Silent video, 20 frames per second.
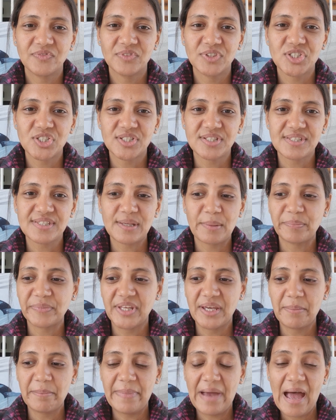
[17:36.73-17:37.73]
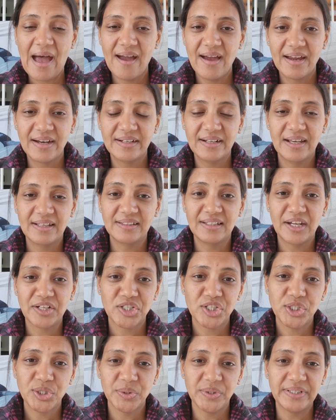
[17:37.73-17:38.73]
which is something bad and
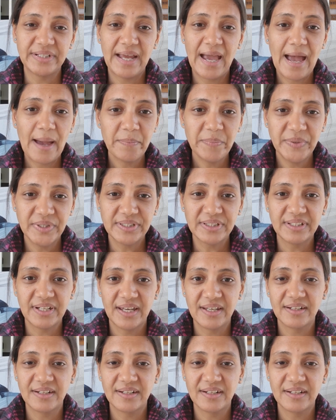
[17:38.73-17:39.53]
that shouldn't happen,